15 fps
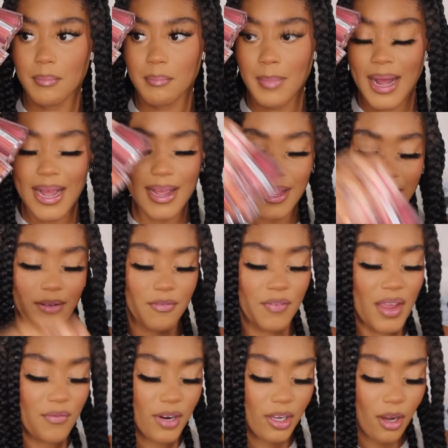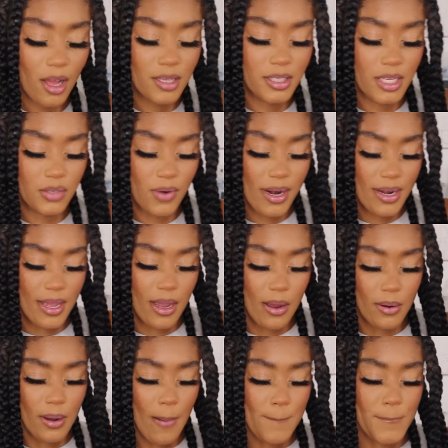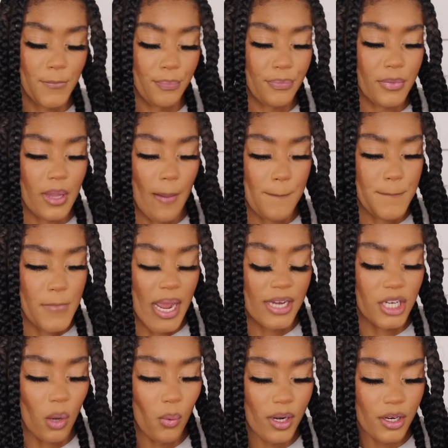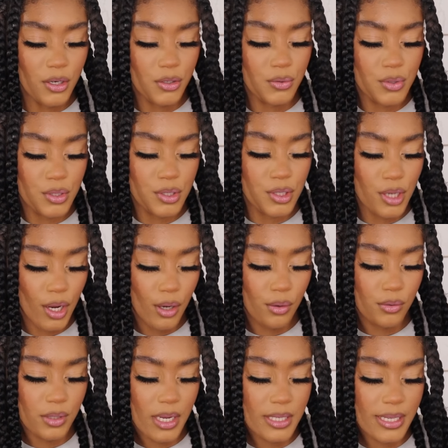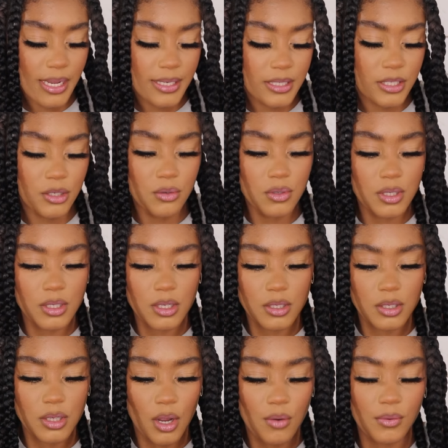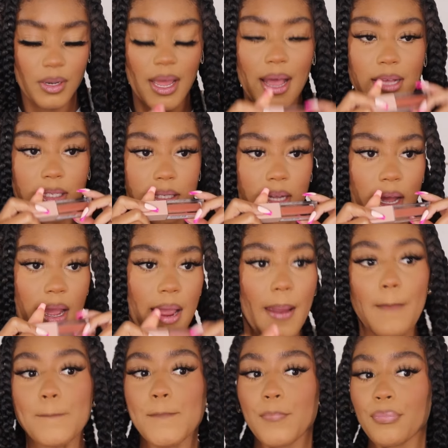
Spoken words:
my favorite glosses right now. I don't want to use Stone because I used Stone last time.